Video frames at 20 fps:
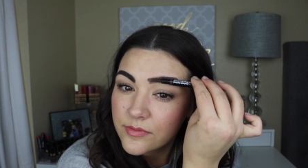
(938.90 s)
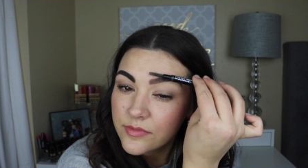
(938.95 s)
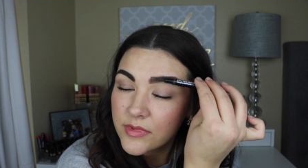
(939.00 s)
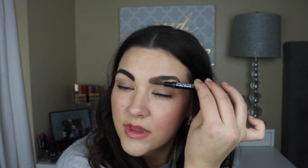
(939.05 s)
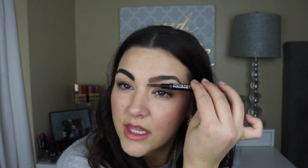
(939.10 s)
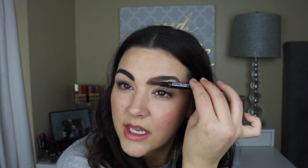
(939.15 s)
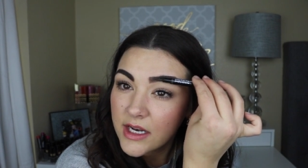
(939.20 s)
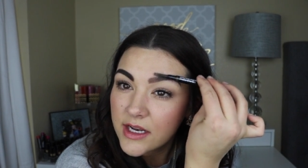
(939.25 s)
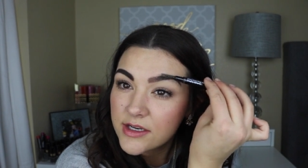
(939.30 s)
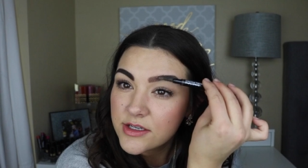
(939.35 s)

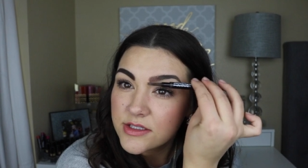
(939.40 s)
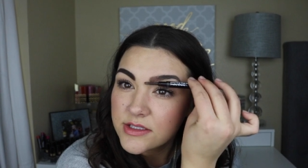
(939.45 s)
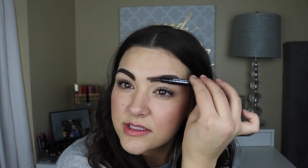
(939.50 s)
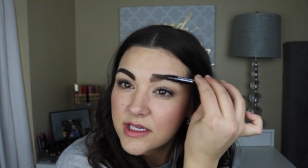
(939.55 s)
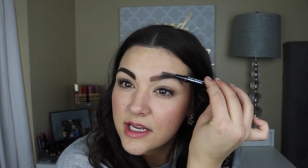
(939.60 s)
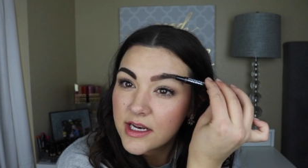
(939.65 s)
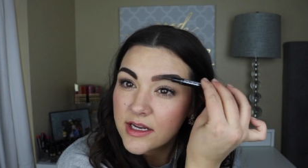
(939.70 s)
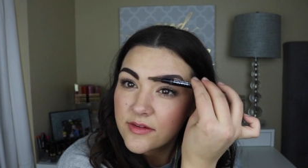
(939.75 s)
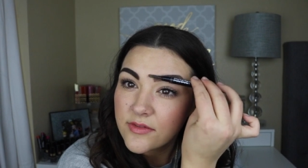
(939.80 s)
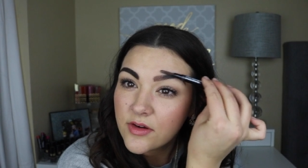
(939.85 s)
Then I just
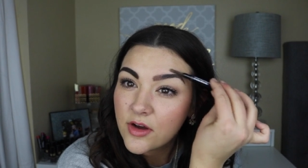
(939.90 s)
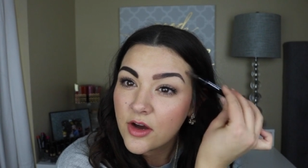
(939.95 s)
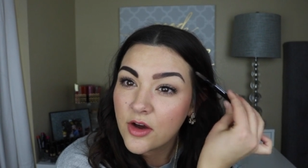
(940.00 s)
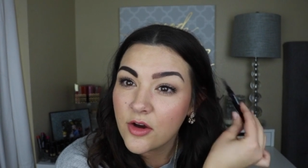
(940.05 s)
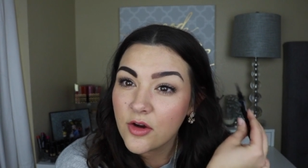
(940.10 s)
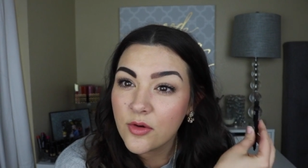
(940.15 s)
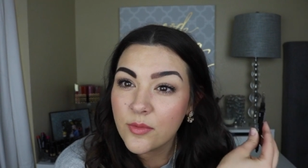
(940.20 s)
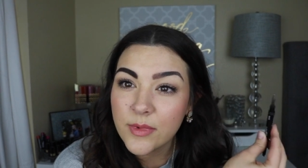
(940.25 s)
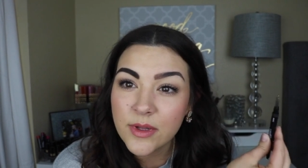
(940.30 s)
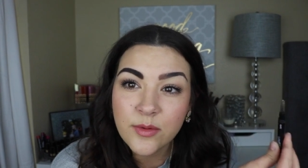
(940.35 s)
kind of
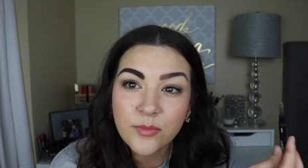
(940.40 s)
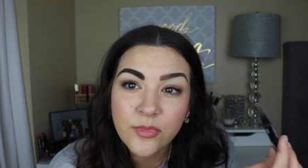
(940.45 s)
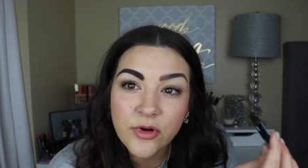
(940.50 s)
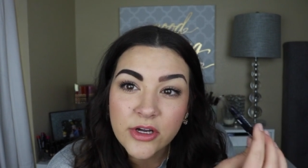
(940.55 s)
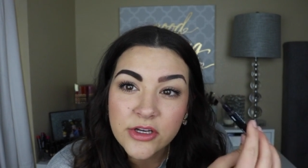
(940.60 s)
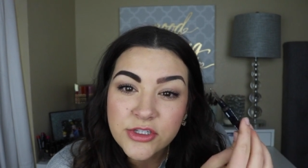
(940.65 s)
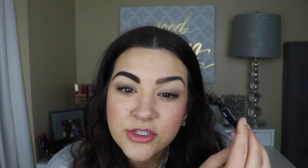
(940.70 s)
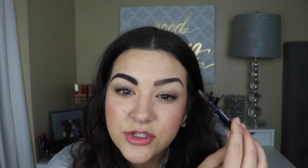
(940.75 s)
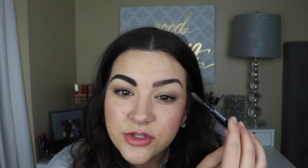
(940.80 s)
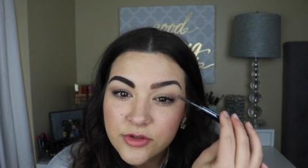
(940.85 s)
comb and
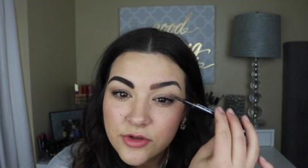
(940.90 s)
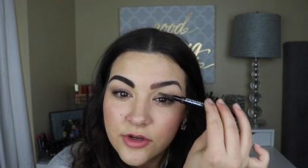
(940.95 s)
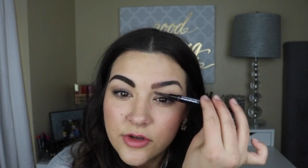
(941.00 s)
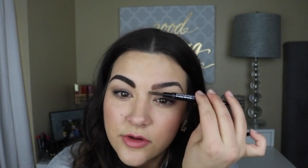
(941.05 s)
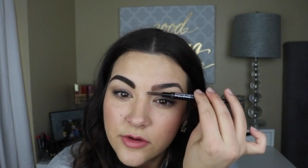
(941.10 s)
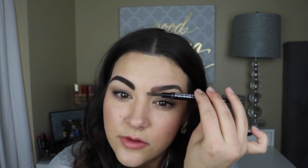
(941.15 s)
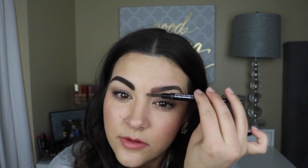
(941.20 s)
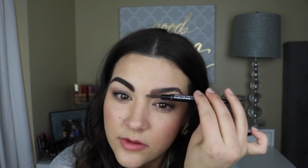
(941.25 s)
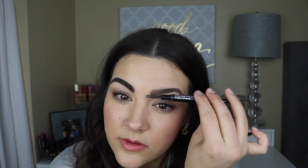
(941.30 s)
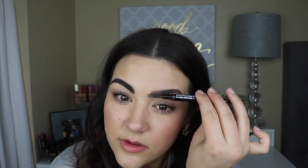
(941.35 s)
brush
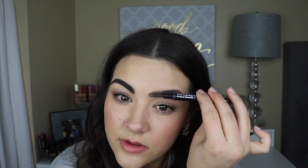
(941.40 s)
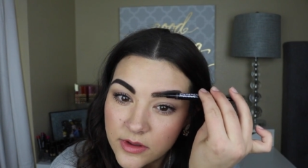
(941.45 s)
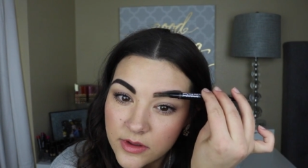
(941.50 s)
through